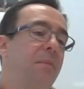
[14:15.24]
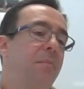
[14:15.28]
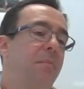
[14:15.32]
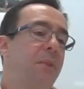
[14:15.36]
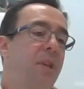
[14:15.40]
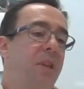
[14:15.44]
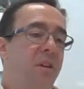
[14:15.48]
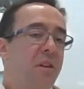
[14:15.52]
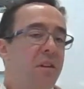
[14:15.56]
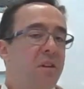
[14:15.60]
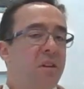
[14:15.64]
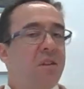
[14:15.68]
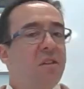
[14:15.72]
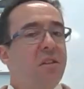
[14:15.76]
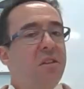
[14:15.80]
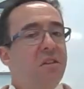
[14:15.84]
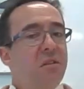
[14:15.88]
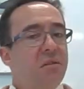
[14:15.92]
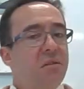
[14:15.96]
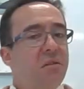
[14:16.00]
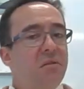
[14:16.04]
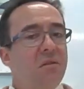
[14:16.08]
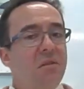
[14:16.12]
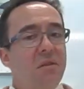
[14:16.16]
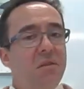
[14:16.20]

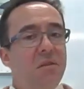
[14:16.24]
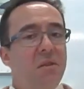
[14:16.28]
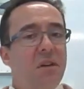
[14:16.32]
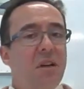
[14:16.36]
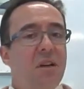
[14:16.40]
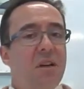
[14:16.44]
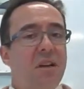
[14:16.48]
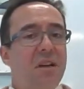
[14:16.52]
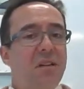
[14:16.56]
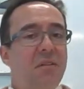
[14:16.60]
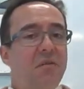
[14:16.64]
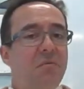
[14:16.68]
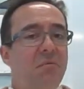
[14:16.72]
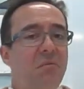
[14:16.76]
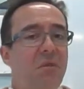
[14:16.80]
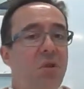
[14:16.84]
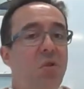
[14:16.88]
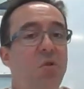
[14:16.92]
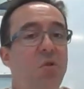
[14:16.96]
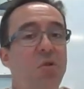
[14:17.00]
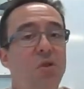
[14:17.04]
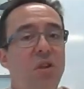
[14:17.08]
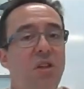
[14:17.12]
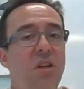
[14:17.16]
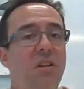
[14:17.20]
because uh,
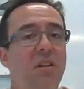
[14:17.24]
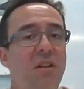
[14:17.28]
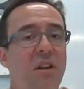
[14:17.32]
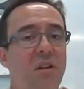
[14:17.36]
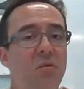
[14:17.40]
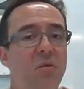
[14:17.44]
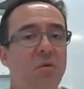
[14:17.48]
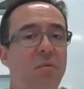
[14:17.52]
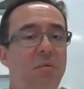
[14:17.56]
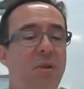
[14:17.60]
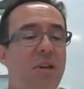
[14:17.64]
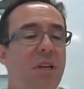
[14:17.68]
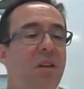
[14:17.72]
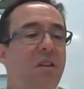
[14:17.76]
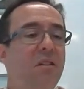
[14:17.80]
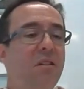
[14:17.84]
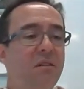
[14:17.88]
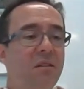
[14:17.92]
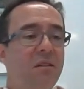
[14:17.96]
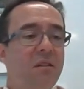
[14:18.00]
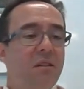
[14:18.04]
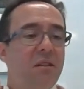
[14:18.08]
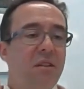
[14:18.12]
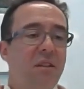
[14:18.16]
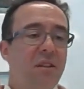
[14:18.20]
usually there will be
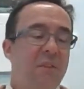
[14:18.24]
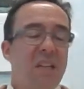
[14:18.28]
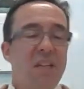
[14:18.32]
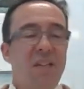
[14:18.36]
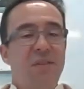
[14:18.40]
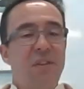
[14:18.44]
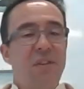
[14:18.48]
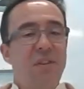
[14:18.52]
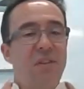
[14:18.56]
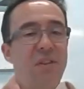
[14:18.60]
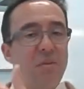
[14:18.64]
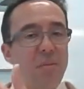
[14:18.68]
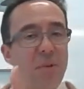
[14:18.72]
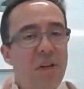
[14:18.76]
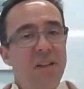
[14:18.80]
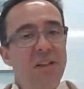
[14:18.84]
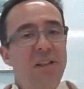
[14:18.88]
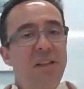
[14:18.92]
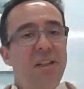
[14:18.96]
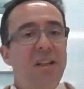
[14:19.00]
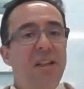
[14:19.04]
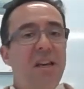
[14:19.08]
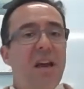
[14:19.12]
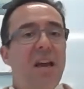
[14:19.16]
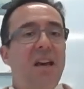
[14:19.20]
less
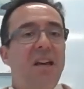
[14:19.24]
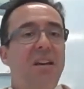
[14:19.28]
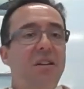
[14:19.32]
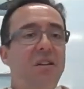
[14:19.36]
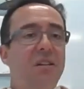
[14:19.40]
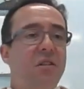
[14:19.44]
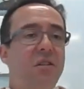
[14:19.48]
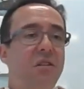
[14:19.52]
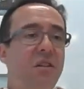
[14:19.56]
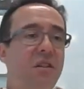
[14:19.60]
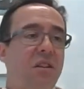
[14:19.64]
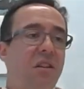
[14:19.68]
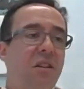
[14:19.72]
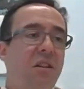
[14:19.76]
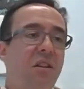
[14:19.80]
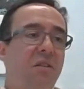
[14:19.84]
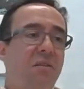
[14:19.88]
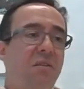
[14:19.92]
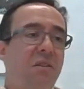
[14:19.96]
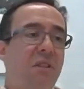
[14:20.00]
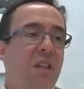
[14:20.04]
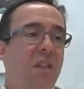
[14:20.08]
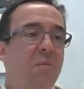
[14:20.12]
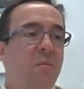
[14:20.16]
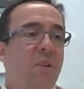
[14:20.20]
variability and
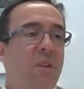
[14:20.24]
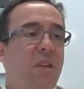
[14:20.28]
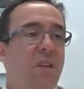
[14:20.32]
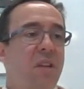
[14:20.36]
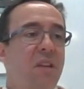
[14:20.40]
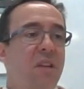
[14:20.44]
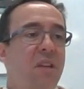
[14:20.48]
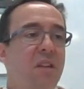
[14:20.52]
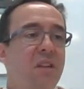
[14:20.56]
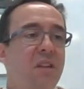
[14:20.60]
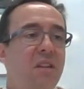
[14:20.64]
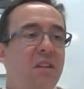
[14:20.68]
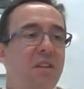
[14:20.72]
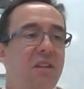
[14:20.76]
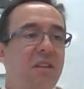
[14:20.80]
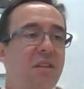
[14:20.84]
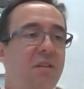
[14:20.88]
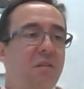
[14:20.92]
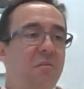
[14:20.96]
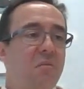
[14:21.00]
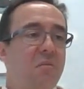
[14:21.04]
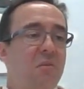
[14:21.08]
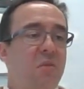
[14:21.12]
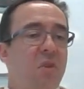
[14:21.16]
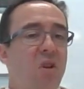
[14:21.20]
there'll be
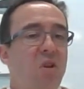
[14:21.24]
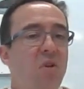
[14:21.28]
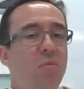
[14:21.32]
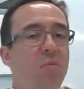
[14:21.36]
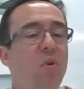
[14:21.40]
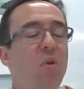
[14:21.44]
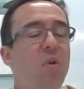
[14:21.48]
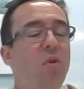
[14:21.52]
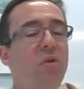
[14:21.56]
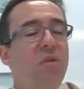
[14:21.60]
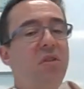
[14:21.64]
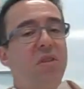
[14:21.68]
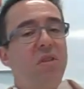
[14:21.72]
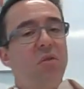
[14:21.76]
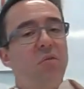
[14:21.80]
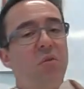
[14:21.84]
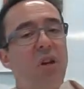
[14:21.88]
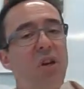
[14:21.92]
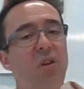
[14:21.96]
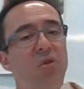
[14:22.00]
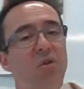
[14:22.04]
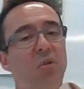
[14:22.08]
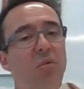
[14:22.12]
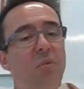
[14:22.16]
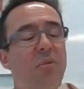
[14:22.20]
no point at
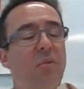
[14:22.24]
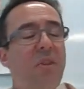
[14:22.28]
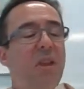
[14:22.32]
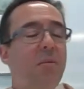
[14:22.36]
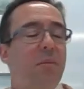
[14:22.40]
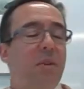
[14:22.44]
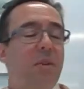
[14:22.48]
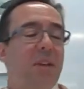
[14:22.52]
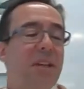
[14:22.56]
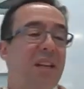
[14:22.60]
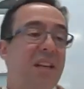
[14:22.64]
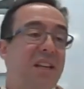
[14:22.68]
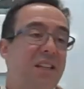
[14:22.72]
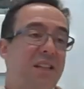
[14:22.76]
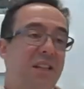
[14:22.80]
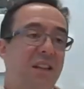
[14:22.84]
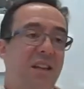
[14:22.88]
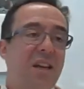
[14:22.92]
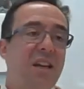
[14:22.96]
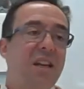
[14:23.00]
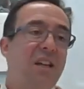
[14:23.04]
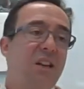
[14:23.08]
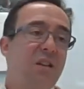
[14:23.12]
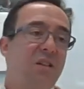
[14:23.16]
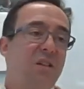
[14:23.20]
which, or there'll be less
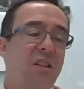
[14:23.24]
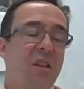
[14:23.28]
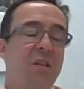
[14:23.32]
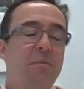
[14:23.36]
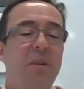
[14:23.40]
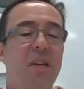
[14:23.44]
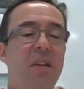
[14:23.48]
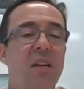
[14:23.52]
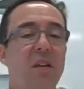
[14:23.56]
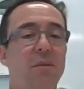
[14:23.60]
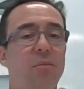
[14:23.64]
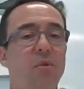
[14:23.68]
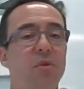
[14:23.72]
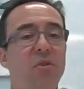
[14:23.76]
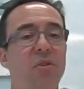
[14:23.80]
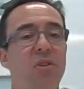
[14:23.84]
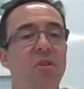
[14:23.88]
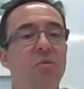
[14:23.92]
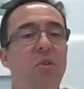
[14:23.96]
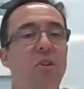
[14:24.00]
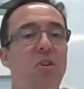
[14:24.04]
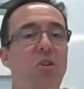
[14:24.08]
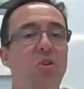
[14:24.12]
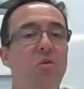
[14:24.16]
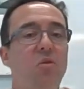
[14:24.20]
likelihood of there being a point at
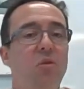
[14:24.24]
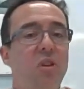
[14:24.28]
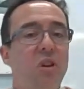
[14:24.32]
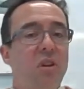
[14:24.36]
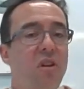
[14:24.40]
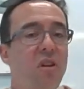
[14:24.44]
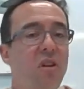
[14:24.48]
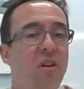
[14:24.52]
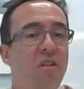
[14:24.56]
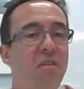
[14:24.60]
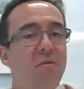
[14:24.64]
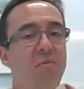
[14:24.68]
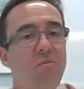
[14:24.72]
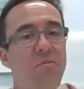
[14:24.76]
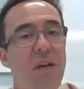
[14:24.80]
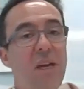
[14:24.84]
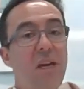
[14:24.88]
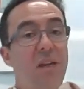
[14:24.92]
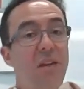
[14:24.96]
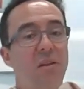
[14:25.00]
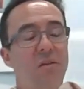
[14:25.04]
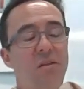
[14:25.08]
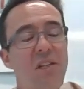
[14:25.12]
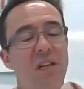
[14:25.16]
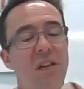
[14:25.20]
which you can't
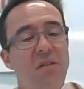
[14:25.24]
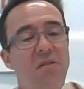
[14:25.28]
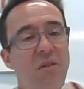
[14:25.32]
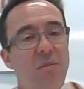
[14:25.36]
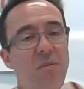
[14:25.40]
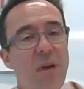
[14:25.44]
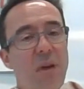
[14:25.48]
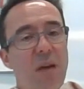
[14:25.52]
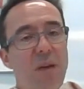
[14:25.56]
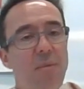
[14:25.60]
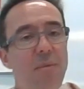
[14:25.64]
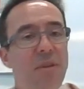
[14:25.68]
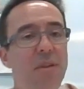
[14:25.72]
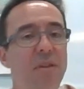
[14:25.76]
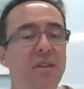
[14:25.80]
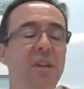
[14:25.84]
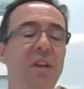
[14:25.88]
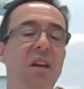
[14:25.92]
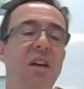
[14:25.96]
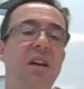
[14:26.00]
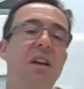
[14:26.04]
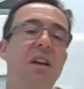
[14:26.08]
make those debt repayments.